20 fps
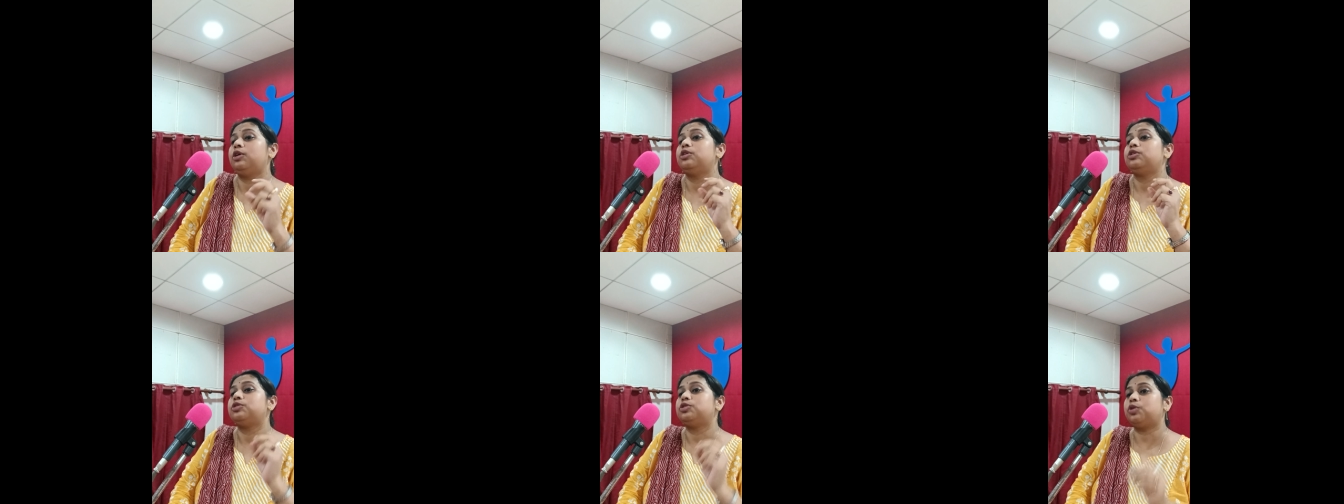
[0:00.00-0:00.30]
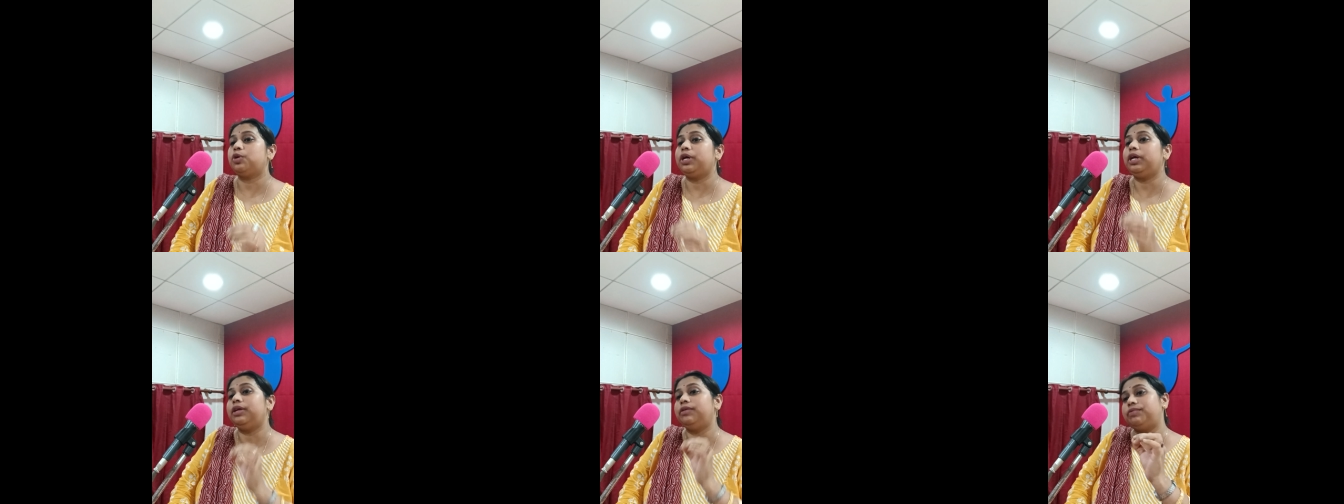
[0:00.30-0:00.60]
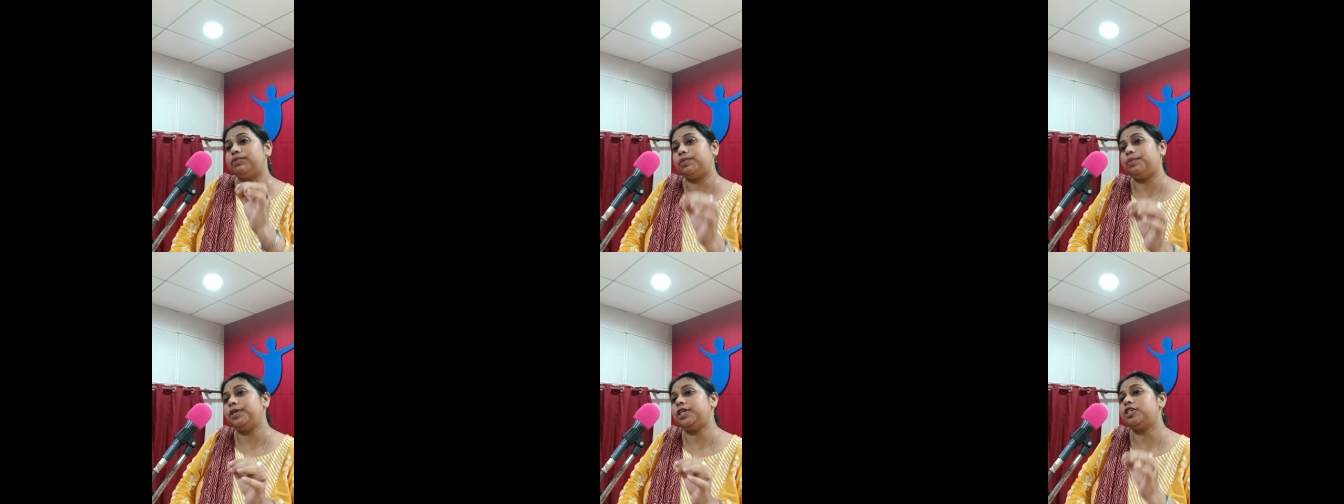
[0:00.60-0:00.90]
So
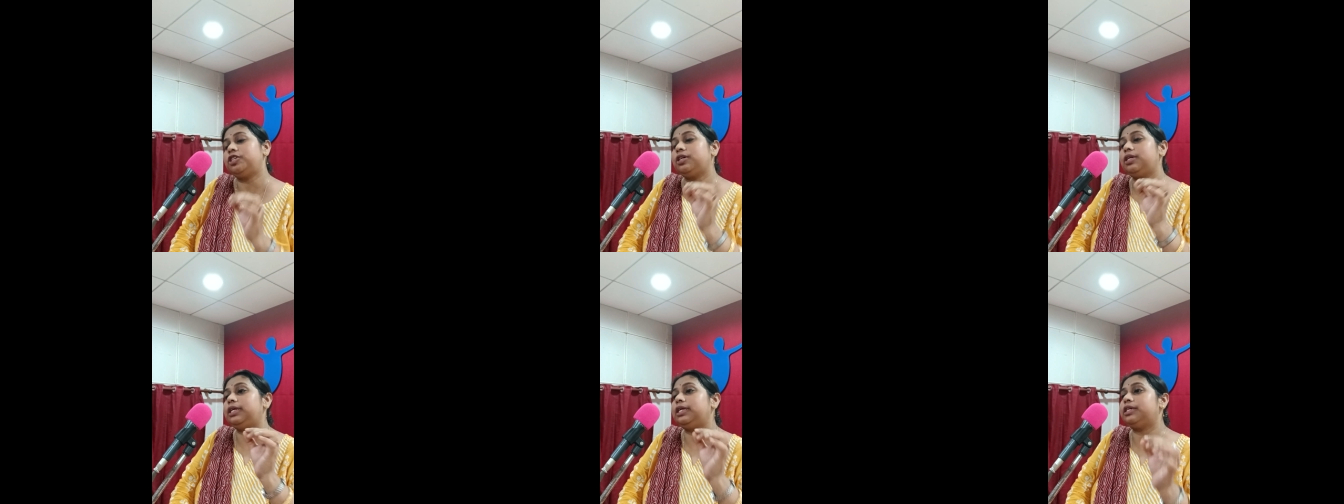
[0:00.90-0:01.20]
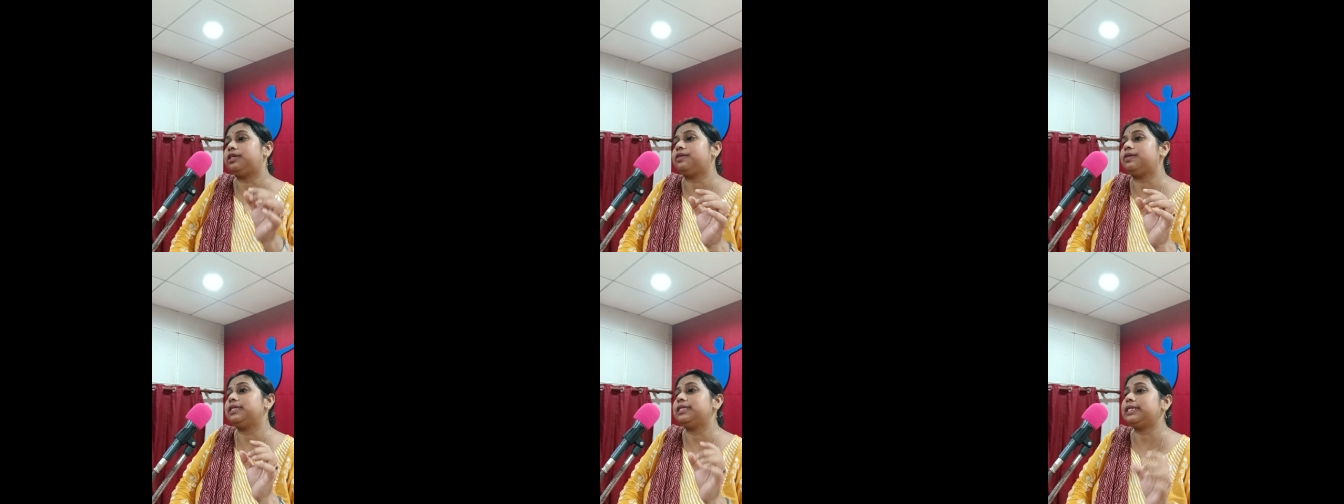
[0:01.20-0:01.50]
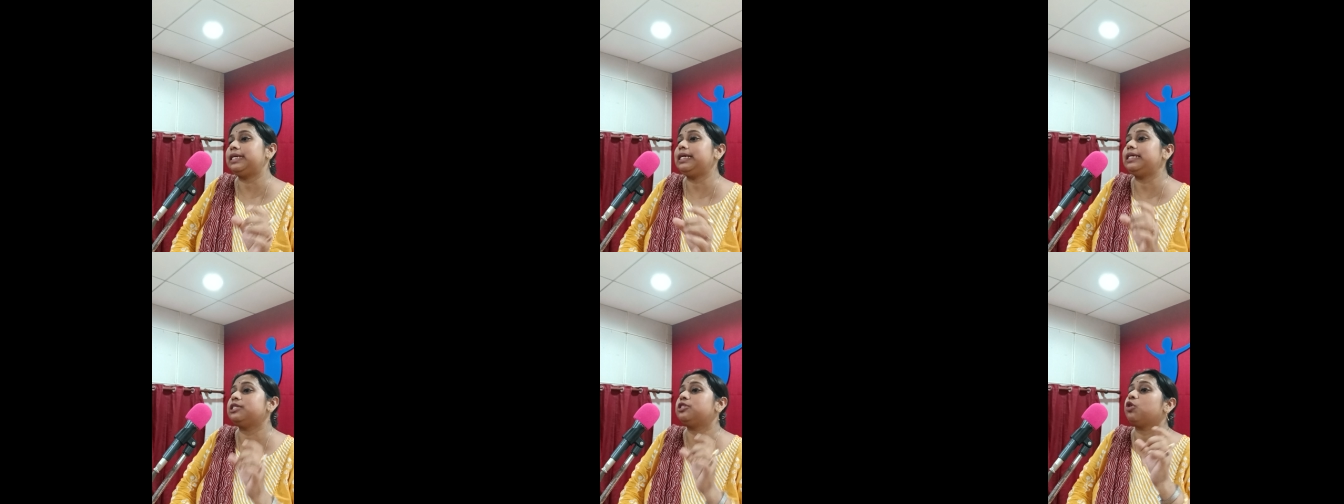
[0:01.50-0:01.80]
information
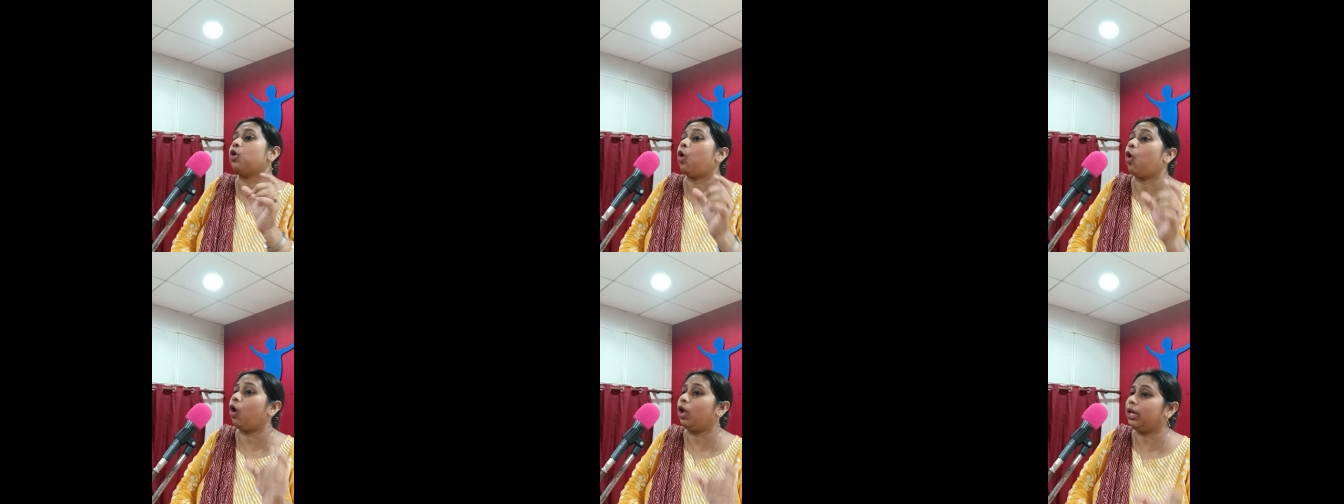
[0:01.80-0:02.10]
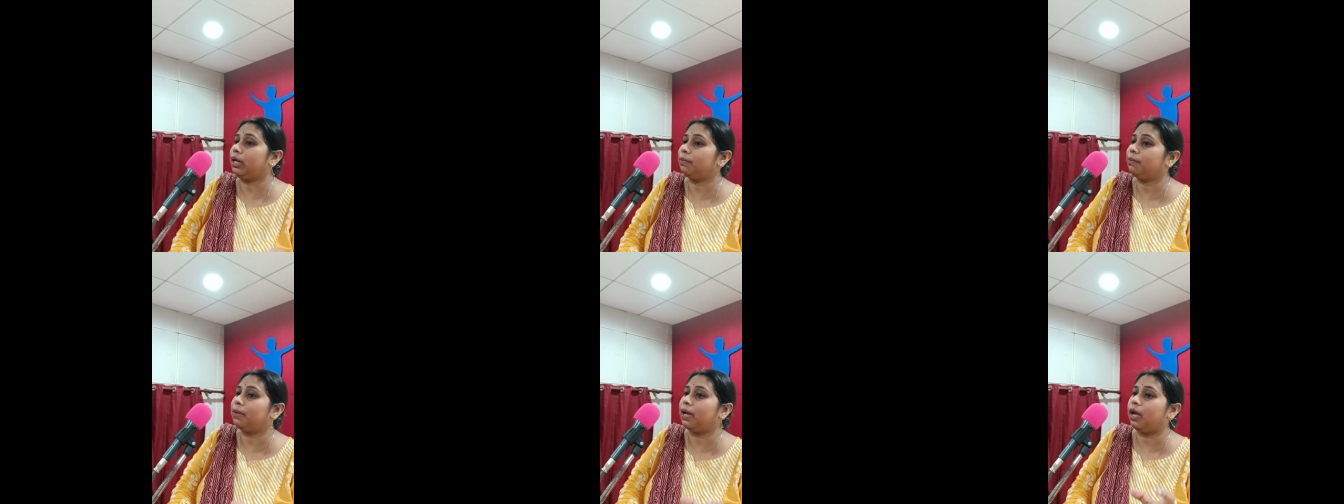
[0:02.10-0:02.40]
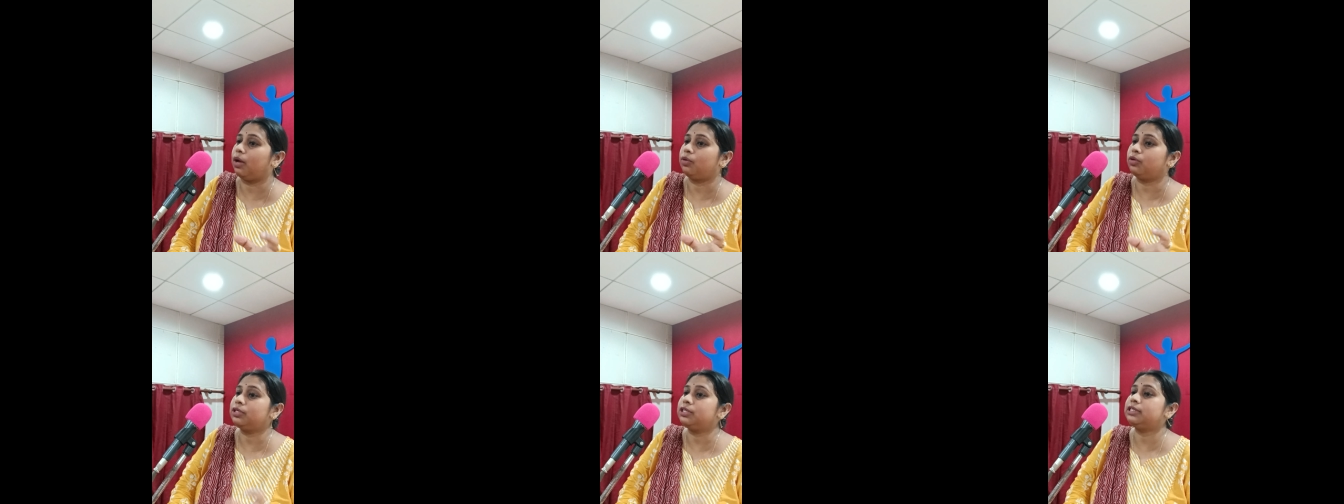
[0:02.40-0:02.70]
literacy is all
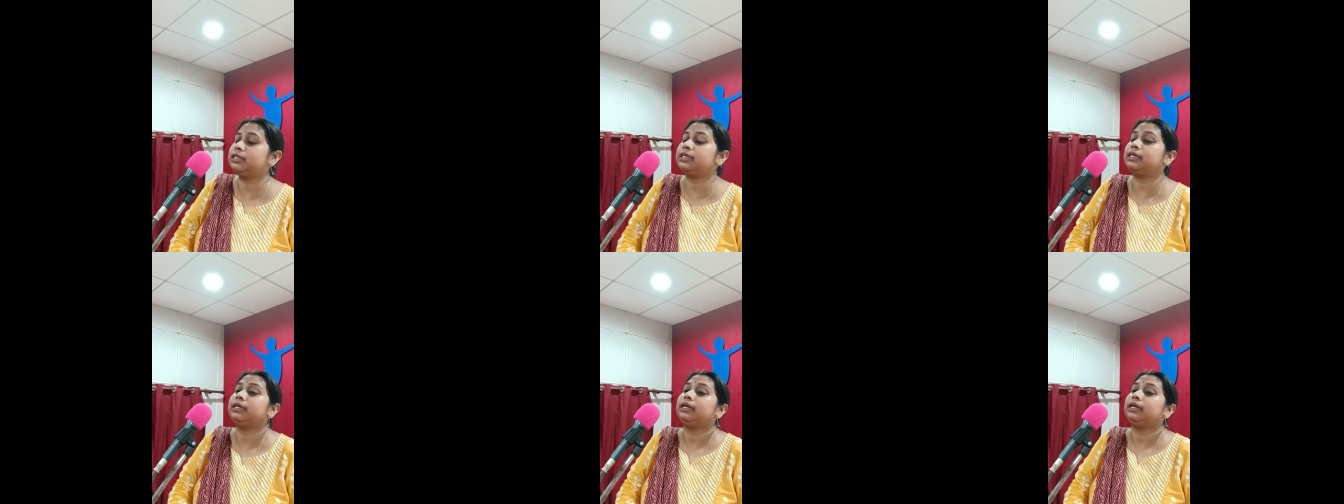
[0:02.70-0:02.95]
about